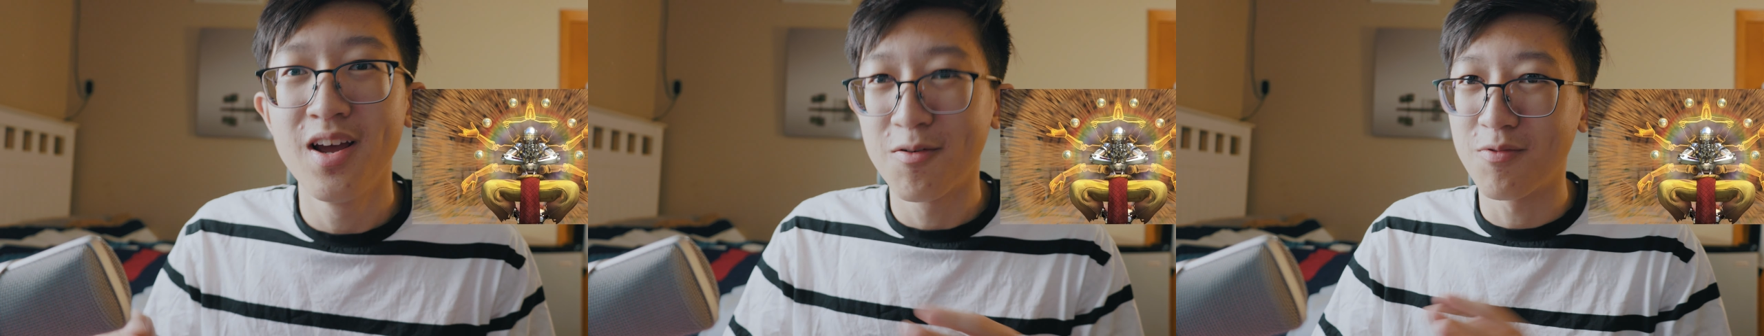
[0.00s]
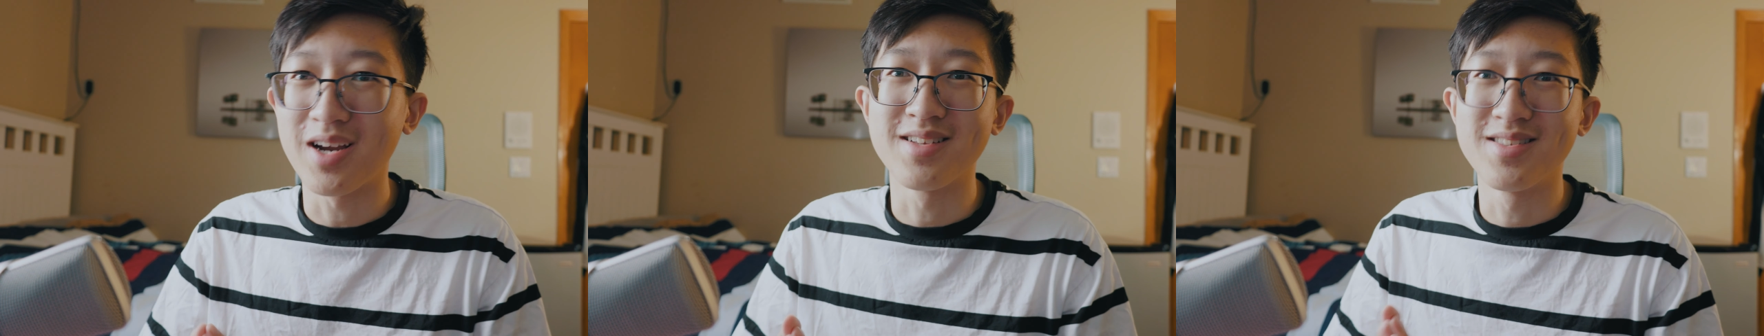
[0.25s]

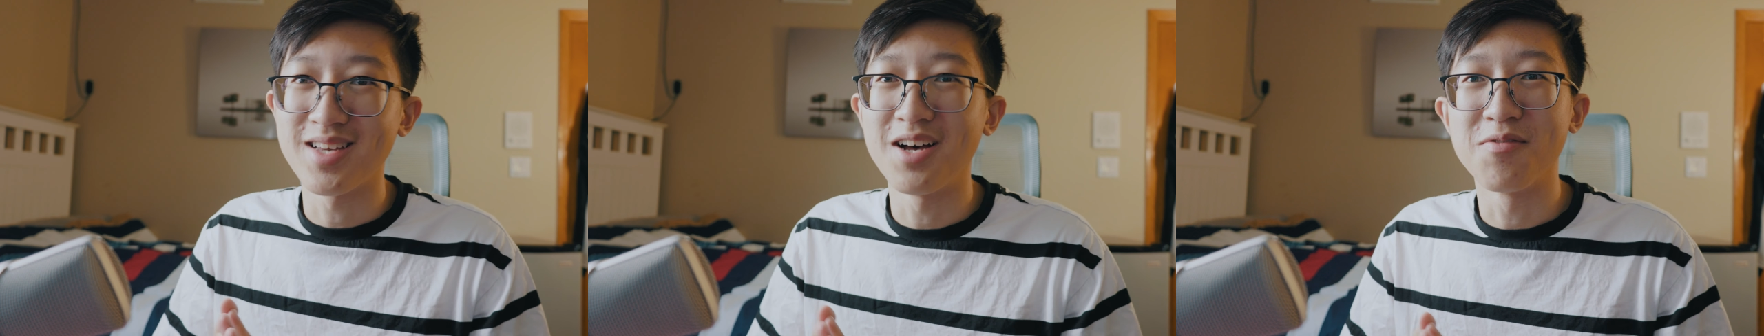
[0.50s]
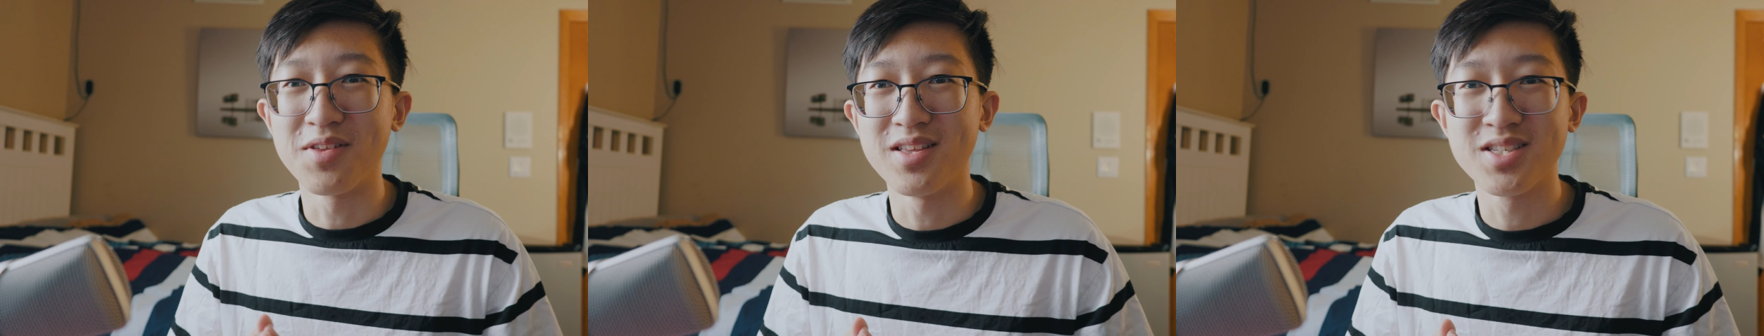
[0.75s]
reconciled
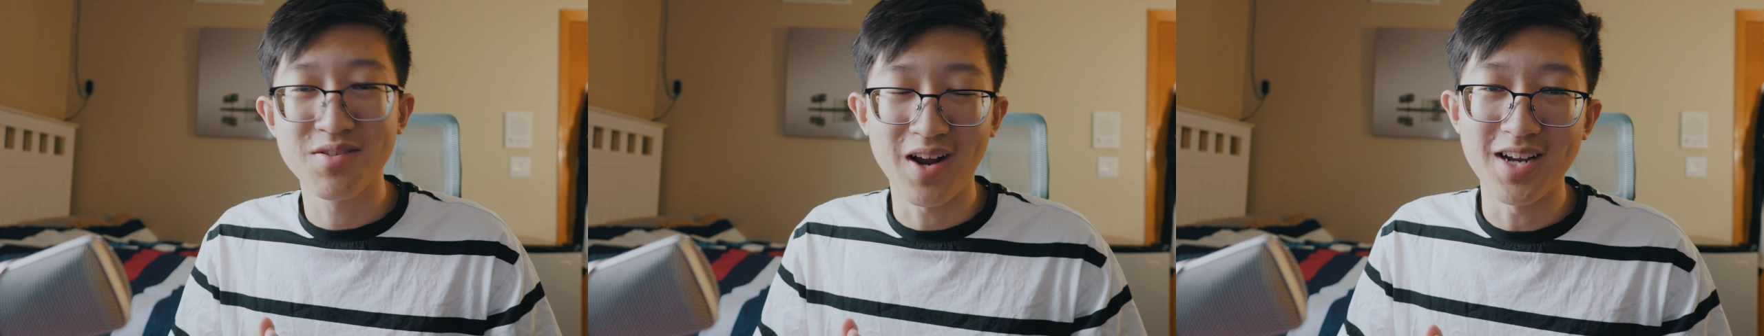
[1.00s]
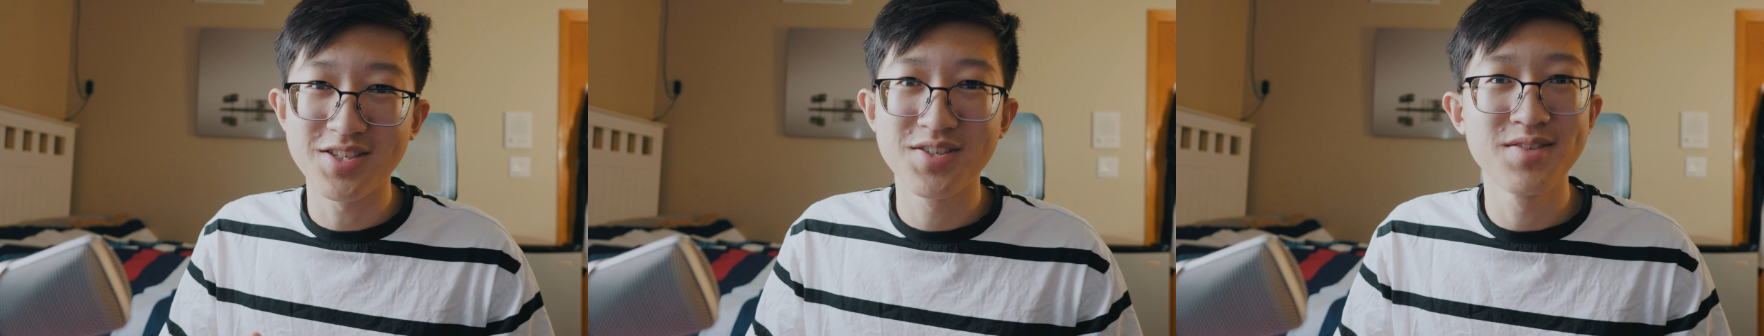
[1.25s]
with the
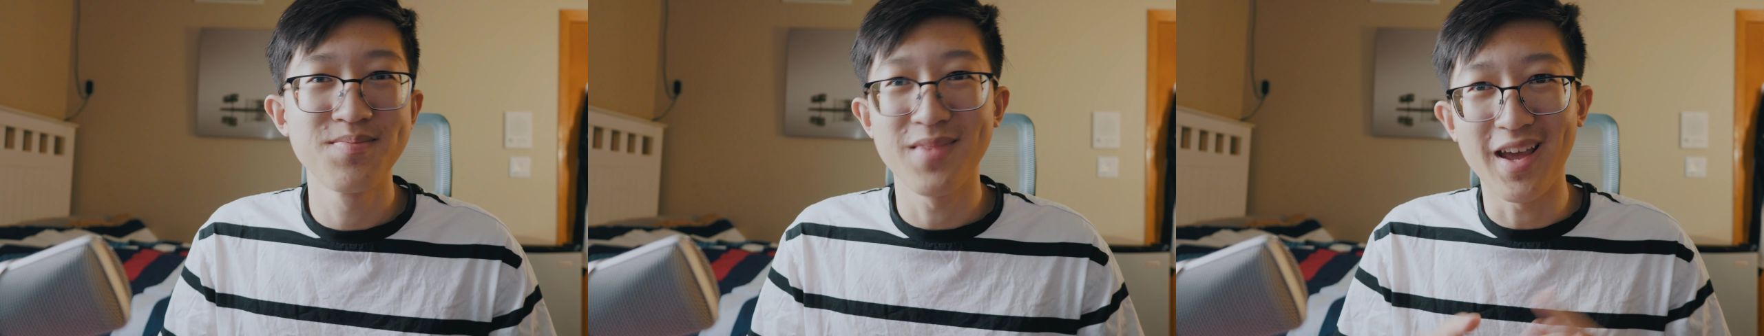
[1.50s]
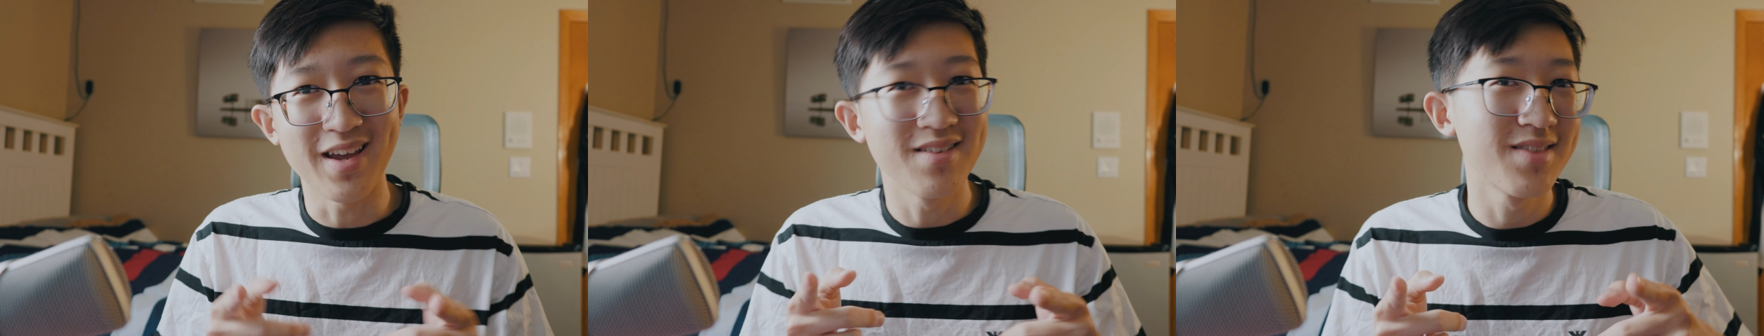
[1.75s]
scratch. Hey,